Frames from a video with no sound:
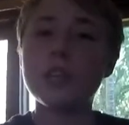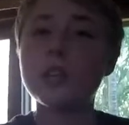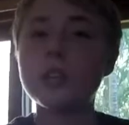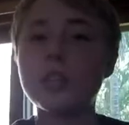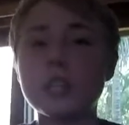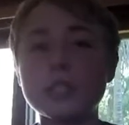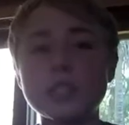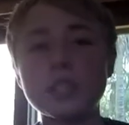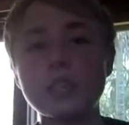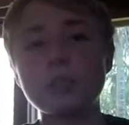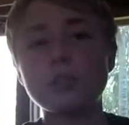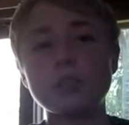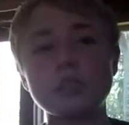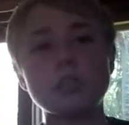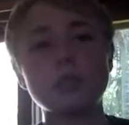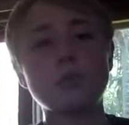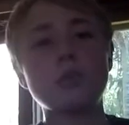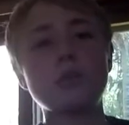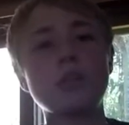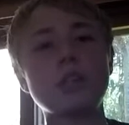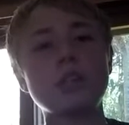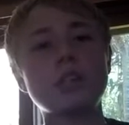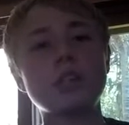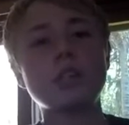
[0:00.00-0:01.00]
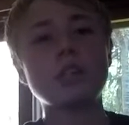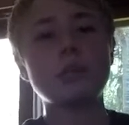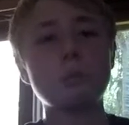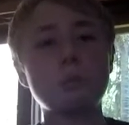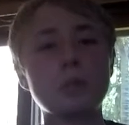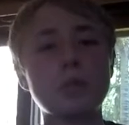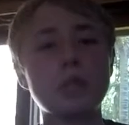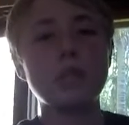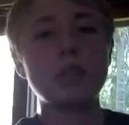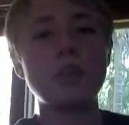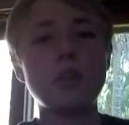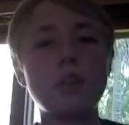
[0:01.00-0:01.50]
That's how it's always has
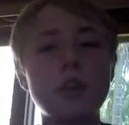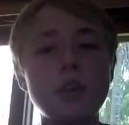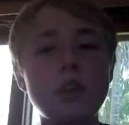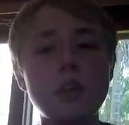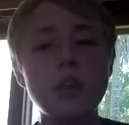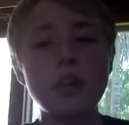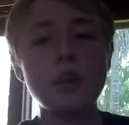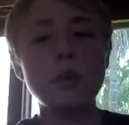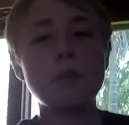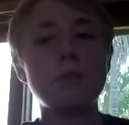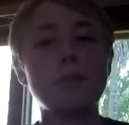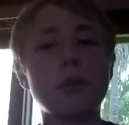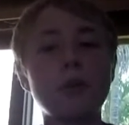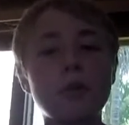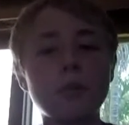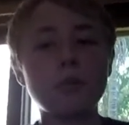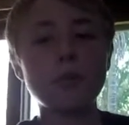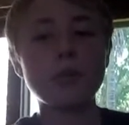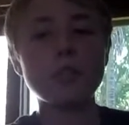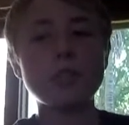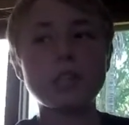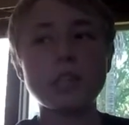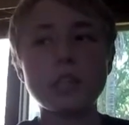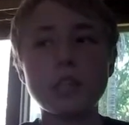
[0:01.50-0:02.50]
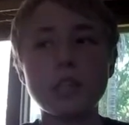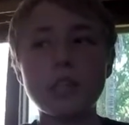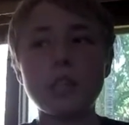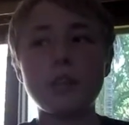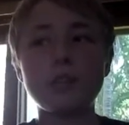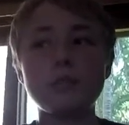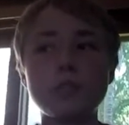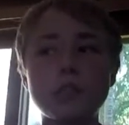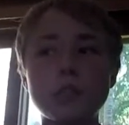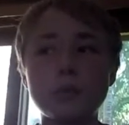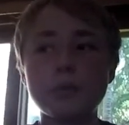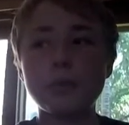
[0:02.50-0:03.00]
been, but recently
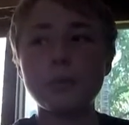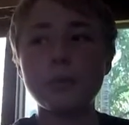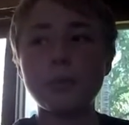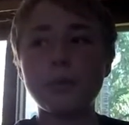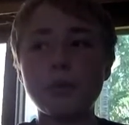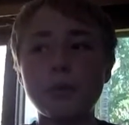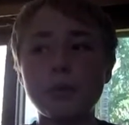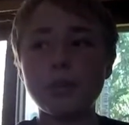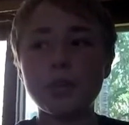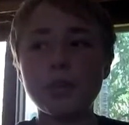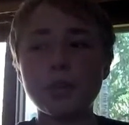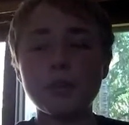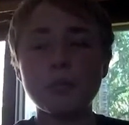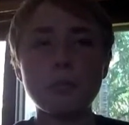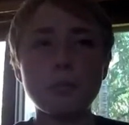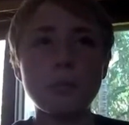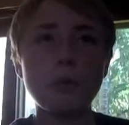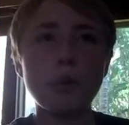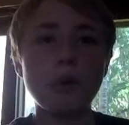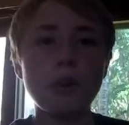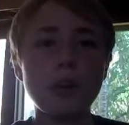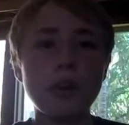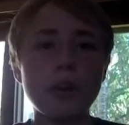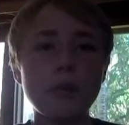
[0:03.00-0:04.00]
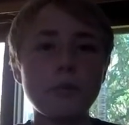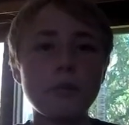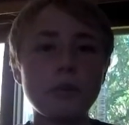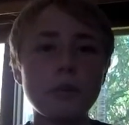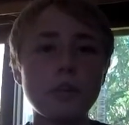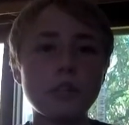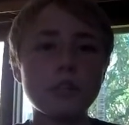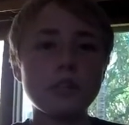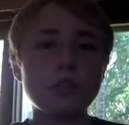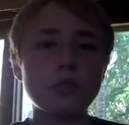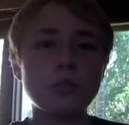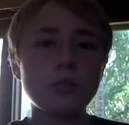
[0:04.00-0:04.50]
I've just been putting more
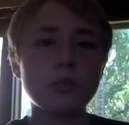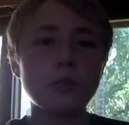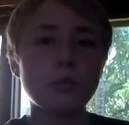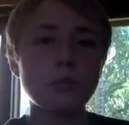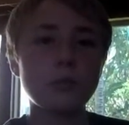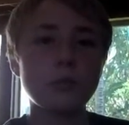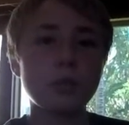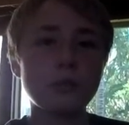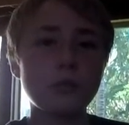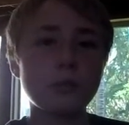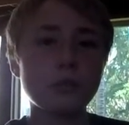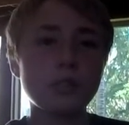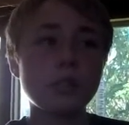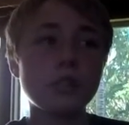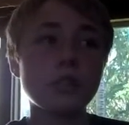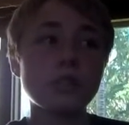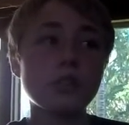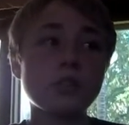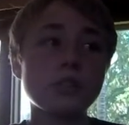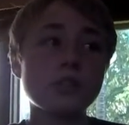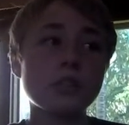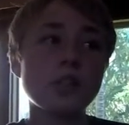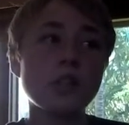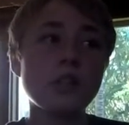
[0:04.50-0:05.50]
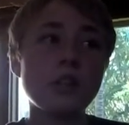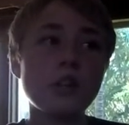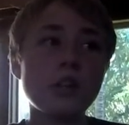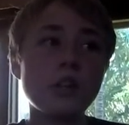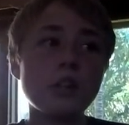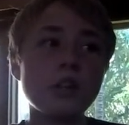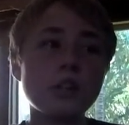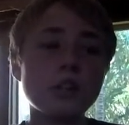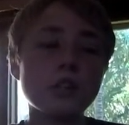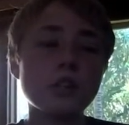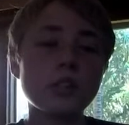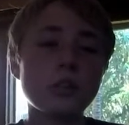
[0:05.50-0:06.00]
effort into my videos,
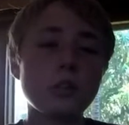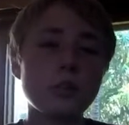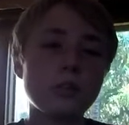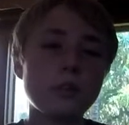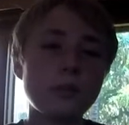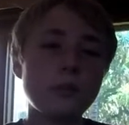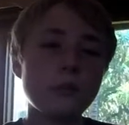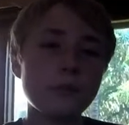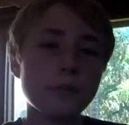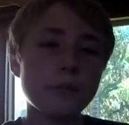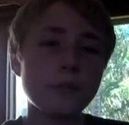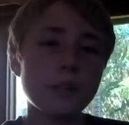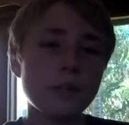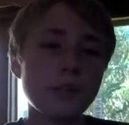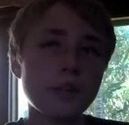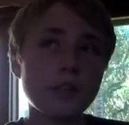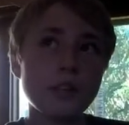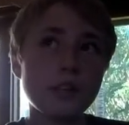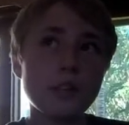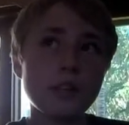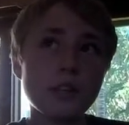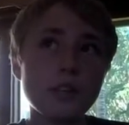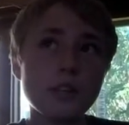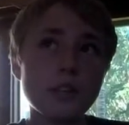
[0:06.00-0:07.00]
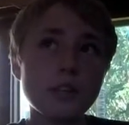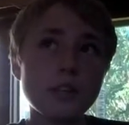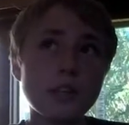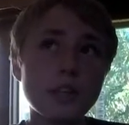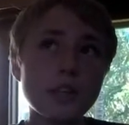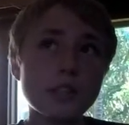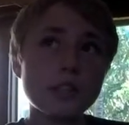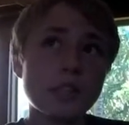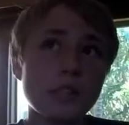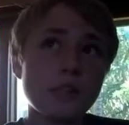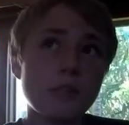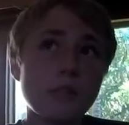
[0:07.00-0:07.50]
so
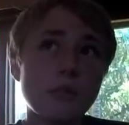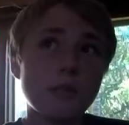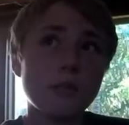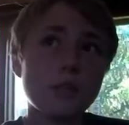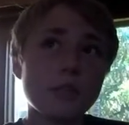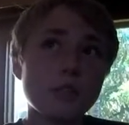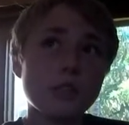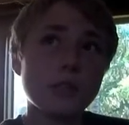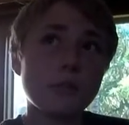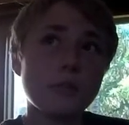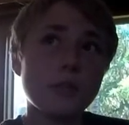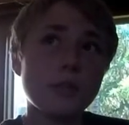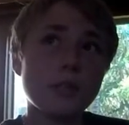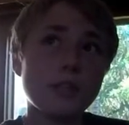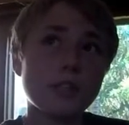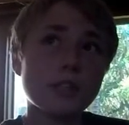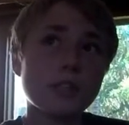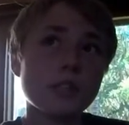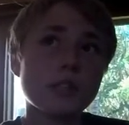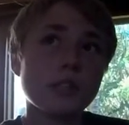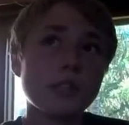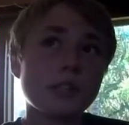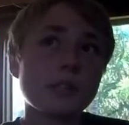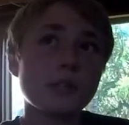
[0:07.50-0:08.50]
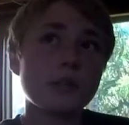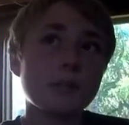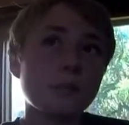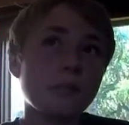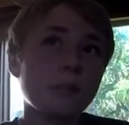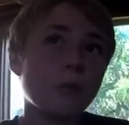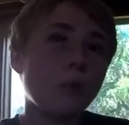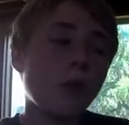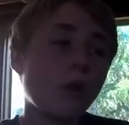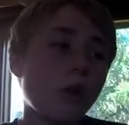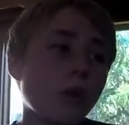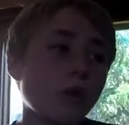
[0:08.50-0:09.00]
that's how I want it to be, just like
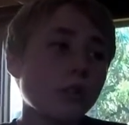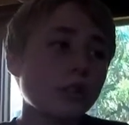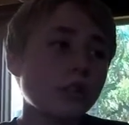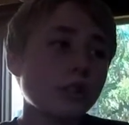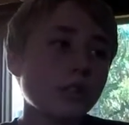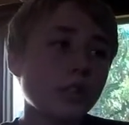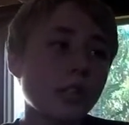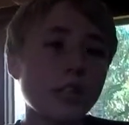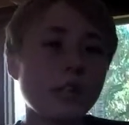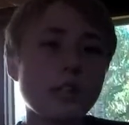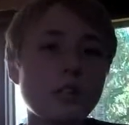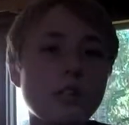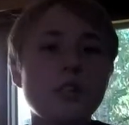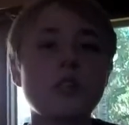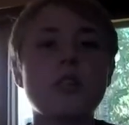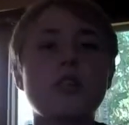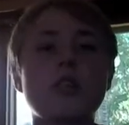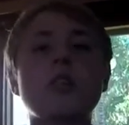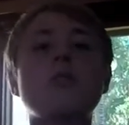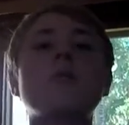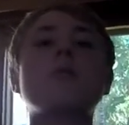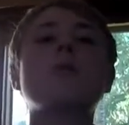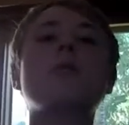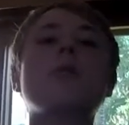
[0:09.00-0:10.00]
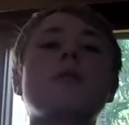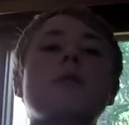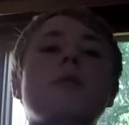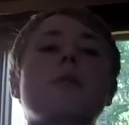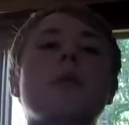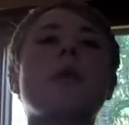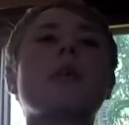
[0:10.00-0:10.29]
vlogs, like put